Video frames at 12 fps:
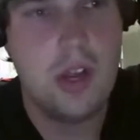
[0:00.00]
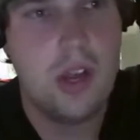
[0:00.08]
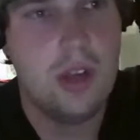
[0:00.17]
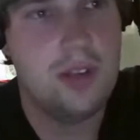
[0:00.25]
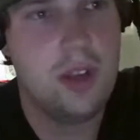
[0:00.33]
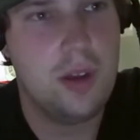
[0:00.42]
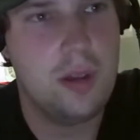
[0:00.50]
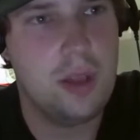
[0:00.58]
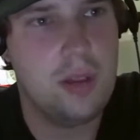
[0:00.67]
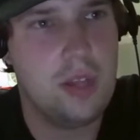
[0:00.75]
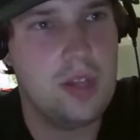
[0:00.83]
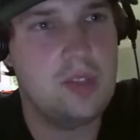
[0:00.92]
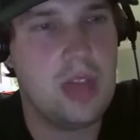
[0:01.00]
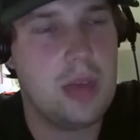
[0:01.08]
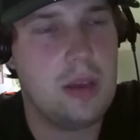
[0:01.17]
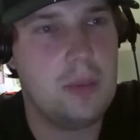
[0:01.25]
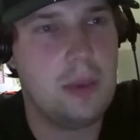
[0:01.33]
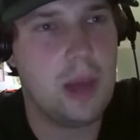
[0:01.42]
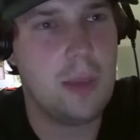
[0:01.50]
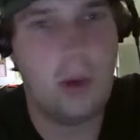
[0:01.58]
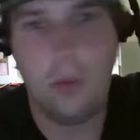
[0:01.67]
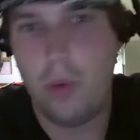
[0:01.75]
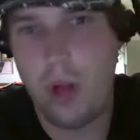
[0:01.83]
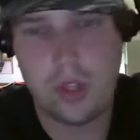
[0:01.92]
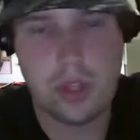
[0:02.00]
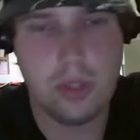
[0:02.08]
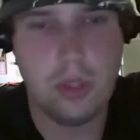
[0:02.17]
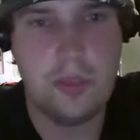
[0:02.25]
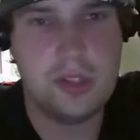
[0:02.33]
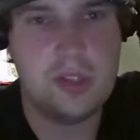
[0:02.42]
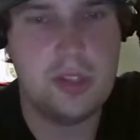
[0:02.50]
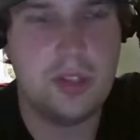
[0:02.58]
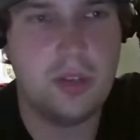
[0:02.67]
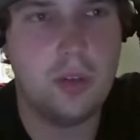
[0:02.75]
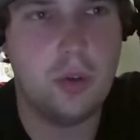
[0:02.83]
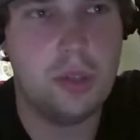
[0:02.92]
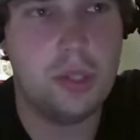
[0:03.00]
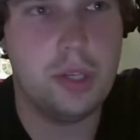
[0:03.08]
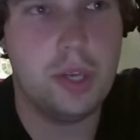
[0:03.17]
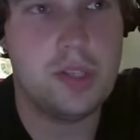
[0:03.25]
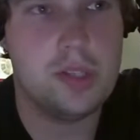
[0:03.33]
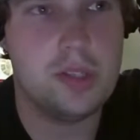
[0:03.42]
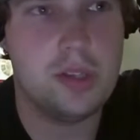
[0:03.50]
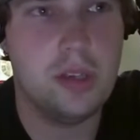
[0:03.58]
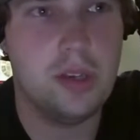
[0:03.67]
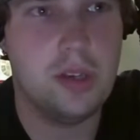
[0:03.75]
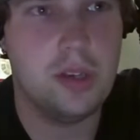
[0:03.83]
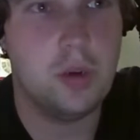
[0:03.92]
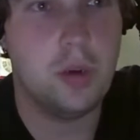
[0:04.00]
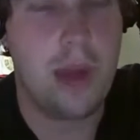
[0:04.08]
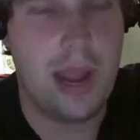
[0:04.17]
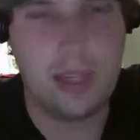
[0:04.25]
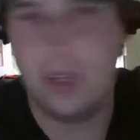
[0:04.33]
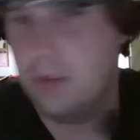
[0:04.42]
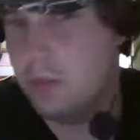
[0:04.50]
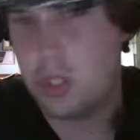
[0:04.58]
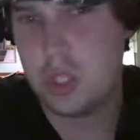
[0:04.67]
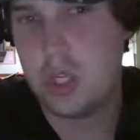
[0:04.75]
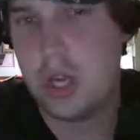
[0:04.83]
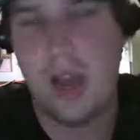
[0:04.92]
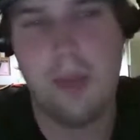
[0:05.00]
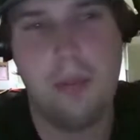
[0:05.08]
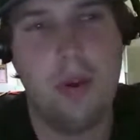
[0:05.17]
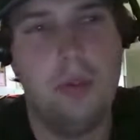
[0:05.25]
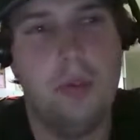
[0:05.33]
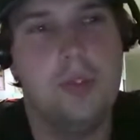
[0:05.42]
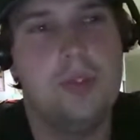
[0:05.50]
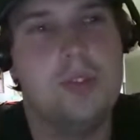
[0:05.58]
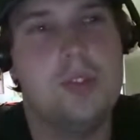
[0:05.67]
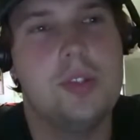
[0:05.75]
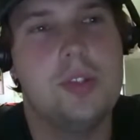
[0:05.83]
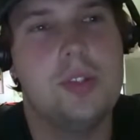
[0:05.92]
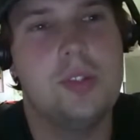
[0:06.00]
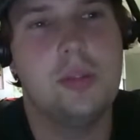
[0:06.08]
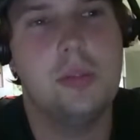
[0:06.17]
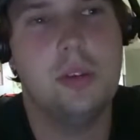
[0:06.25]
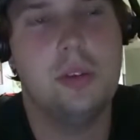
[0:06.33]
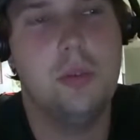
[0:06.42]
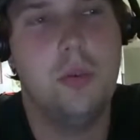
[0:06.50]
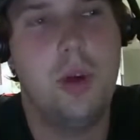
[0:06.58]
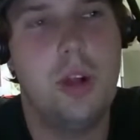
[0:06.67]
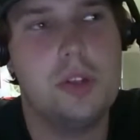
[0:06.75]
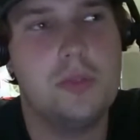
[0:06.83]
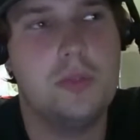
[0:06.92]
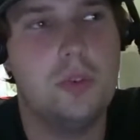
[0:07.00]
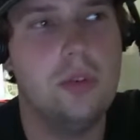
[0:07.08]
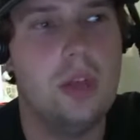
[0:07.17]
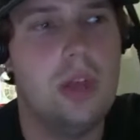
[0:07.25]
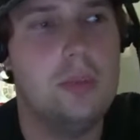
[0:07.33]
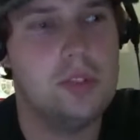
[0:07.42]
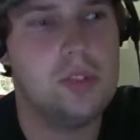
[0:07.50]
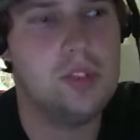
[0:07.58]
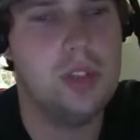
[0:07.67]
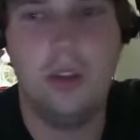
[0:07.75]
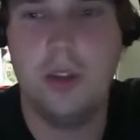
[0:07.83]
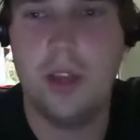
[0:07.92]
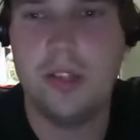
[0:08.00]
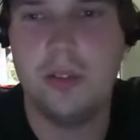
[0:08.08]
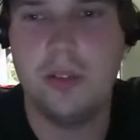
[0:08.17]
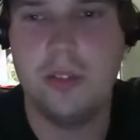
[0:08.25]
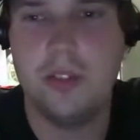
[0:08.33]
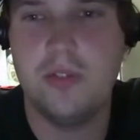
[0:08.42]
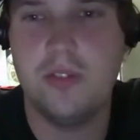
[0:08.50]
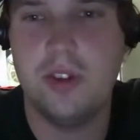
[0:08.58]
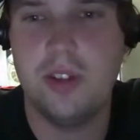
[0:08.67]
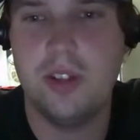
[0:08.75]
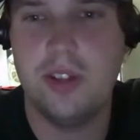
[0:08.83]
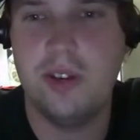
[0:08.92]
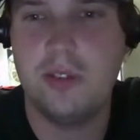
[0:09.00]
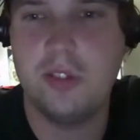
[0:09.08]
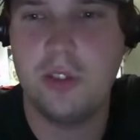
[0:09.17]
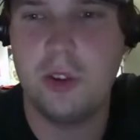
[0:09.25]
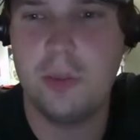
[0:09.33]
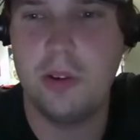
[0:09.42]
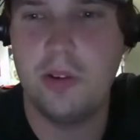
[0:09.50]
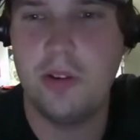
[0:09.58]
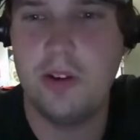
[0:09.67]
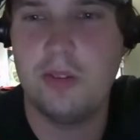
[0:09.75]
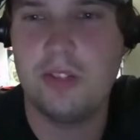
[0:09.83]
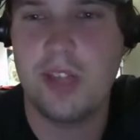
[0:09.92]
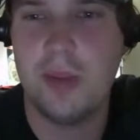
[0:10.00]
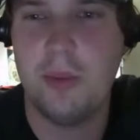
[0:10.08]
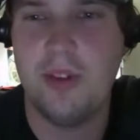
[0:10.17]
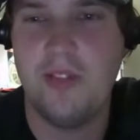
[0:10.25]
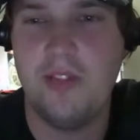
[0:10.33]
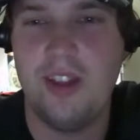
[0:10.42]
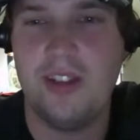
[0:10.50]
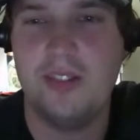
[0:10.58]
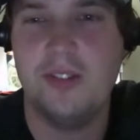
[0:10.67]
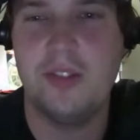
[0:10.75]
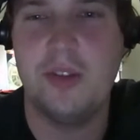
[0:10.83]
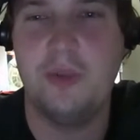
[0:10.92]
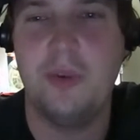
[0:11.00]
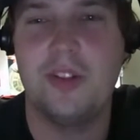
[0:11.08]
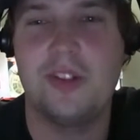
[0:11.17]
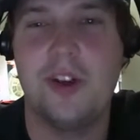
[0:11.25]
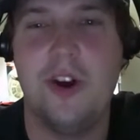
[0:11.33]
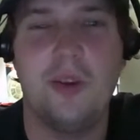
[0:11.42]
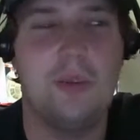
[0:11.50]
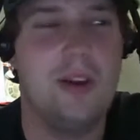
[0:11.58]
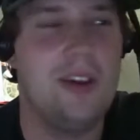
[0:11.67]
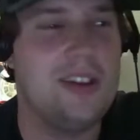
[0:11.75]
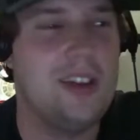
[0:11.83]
The next game coming up, I'll watch in a little bit. It's the Golden Knights and the Kraken, which I probably won't be able to watch the full game, but still, it's at least funny though. Scooter McGreer, Tampa Bay fan, do you want to talk about it?